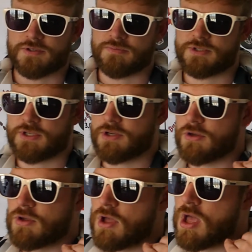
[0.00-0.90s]
I'm
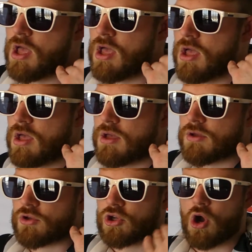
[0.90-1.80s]
still
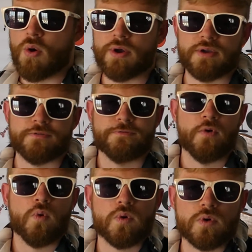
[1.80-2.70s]
going
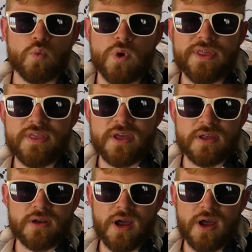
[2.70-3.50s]
forward with it.